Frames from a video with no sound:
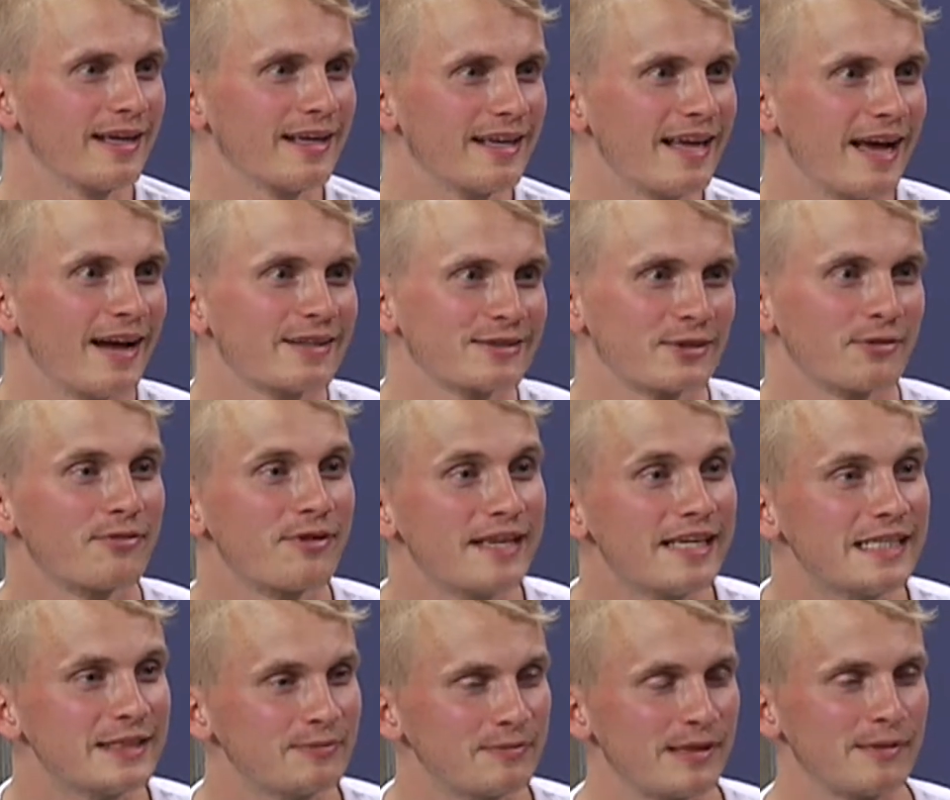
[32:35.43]
Yeah. So
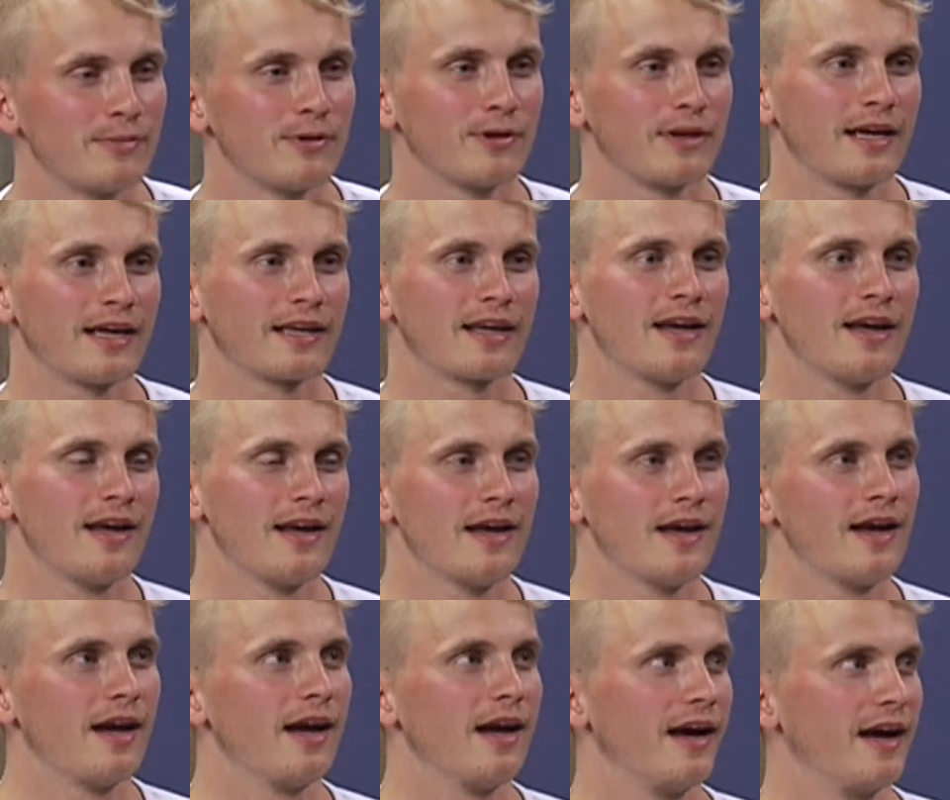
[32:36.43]
Finnish people like
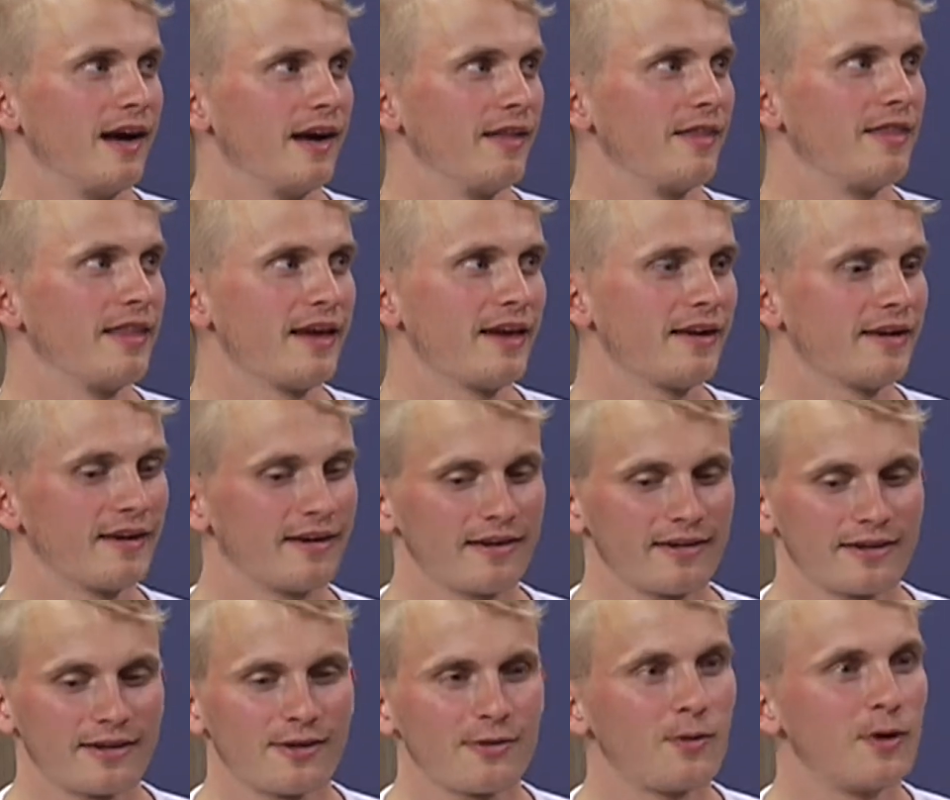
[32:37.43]
uh, they are
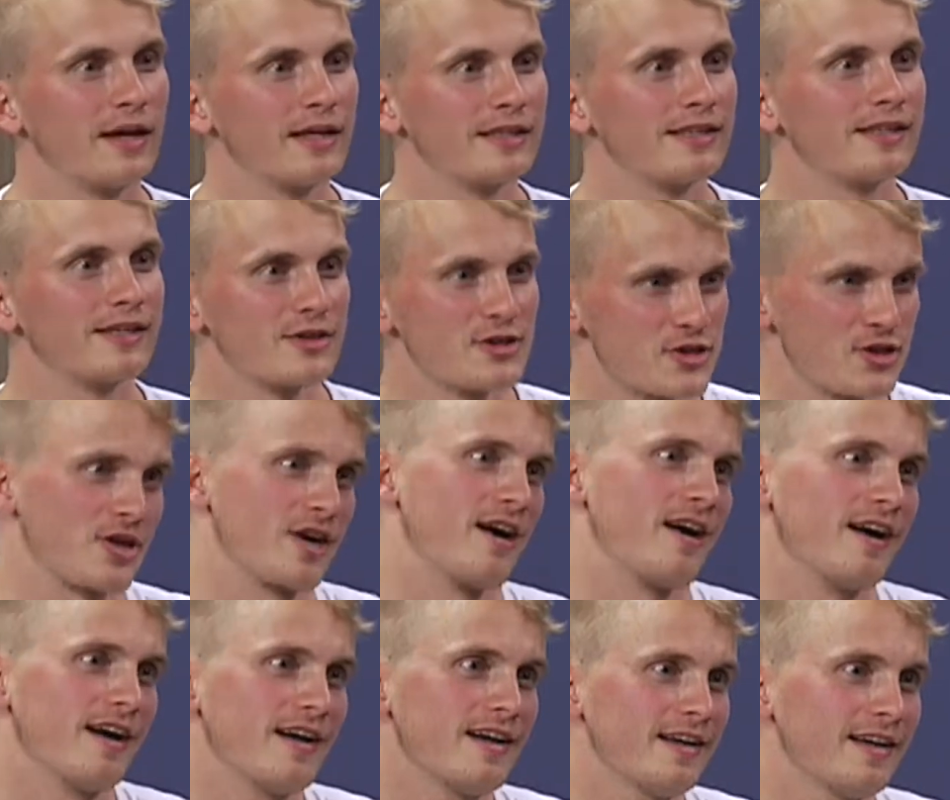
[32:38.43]
quite
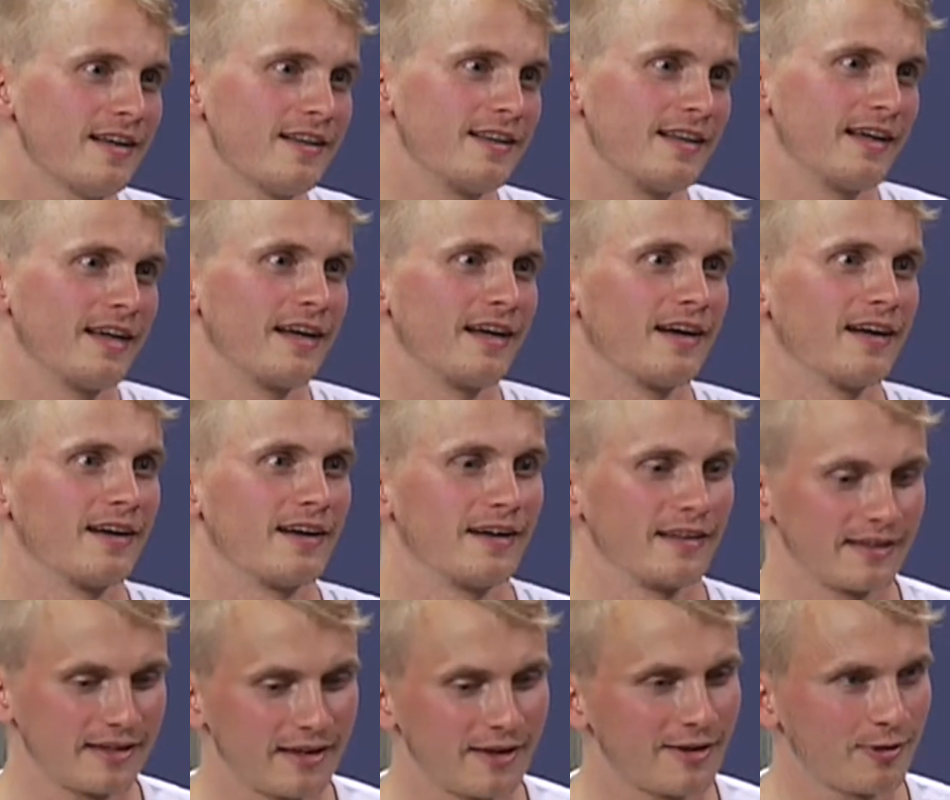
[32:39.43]
shy and yeah. they are like
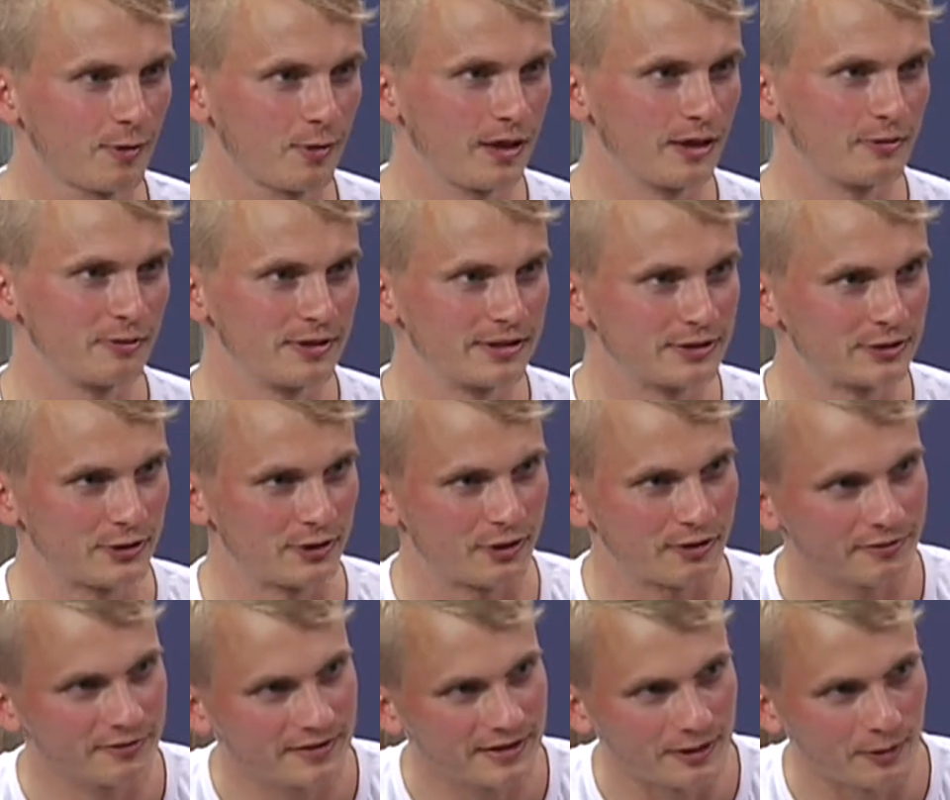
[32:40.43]
uh, quite
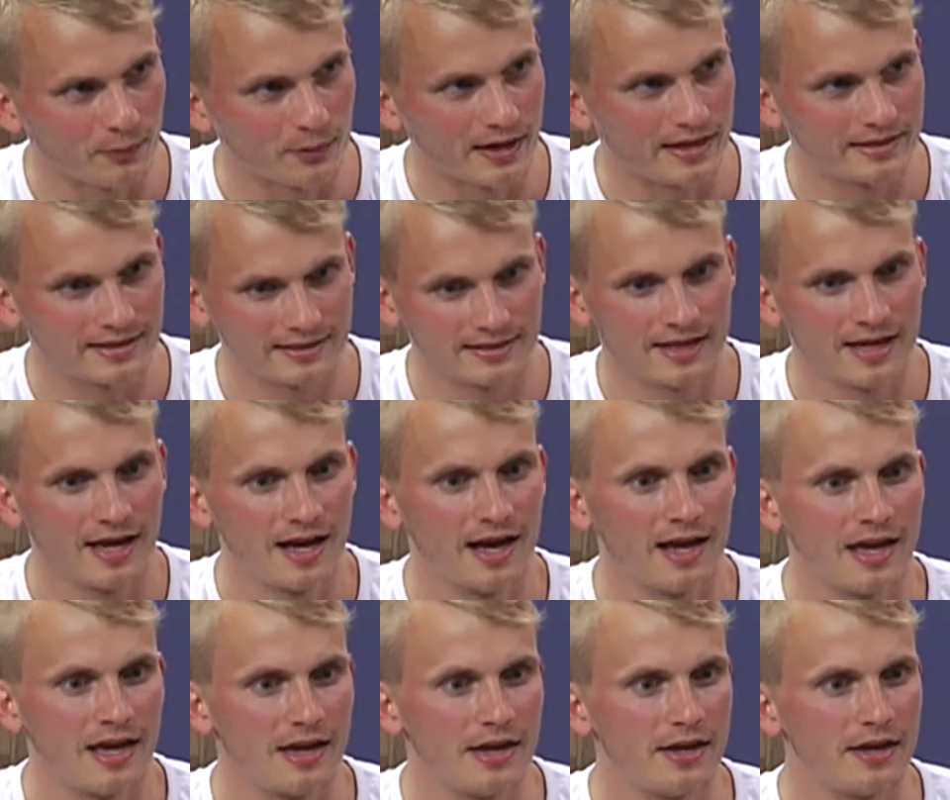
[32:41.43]
reserved in a way that
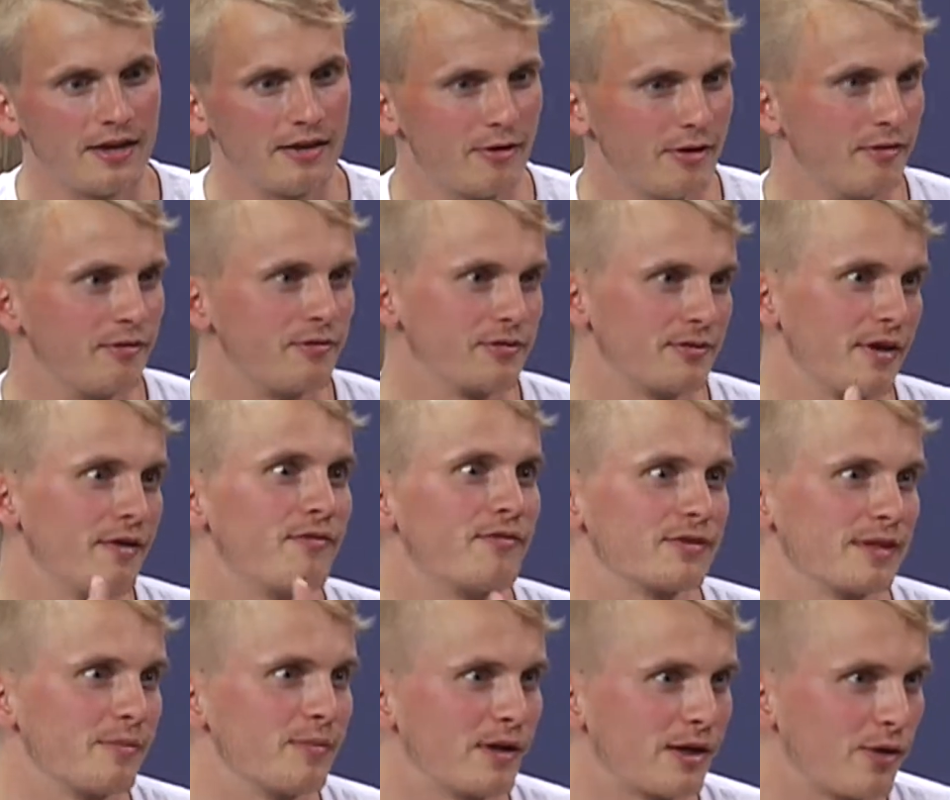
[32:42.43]
if if
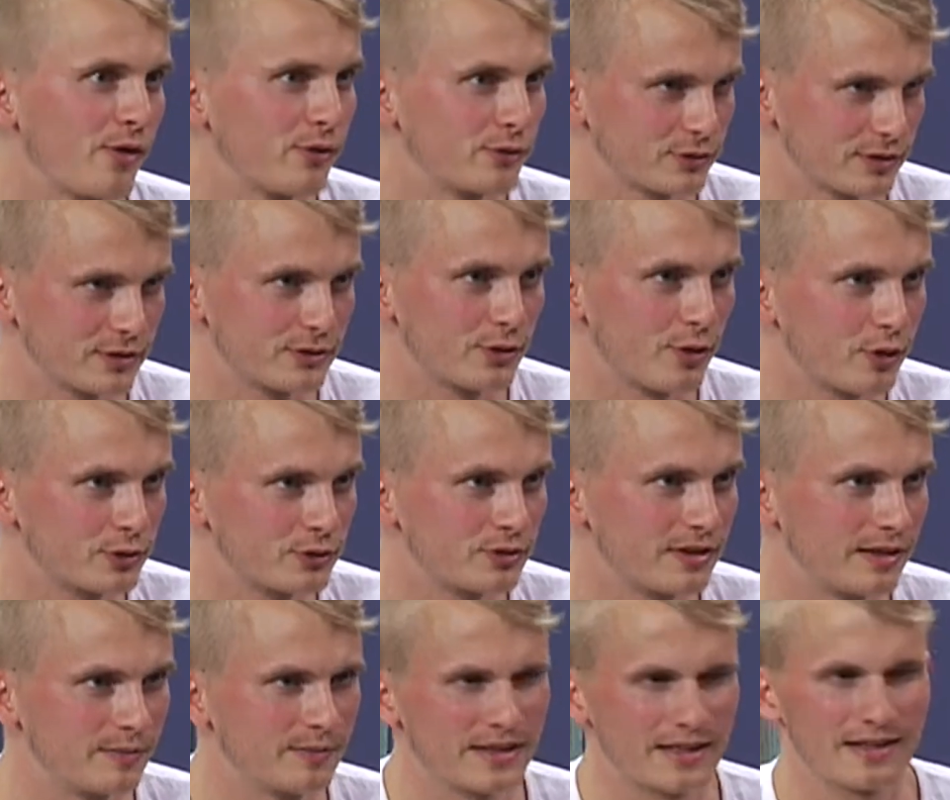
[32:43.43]
somebody goes and talk to
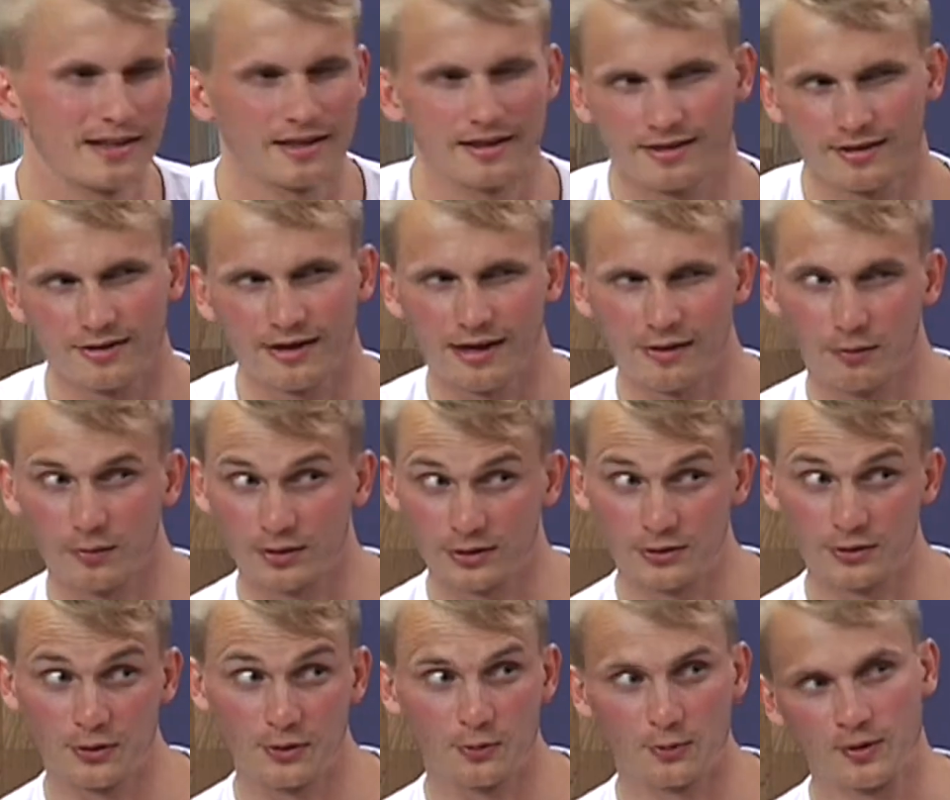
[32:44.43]
them, they're like, okay, what do
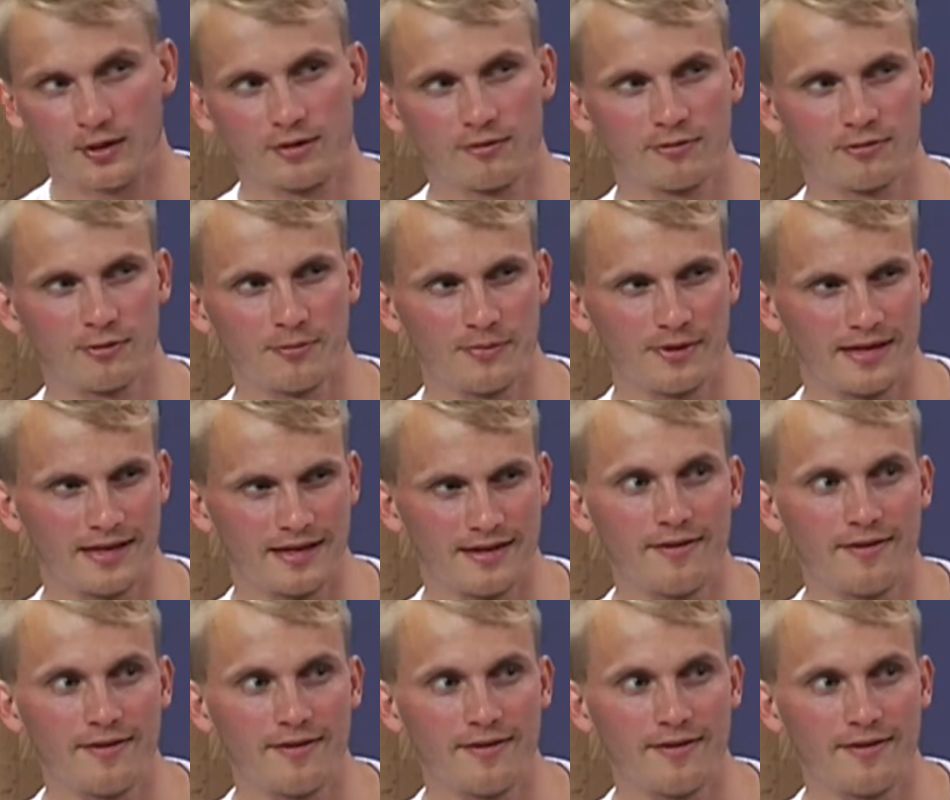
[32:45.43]
you want uh, from me?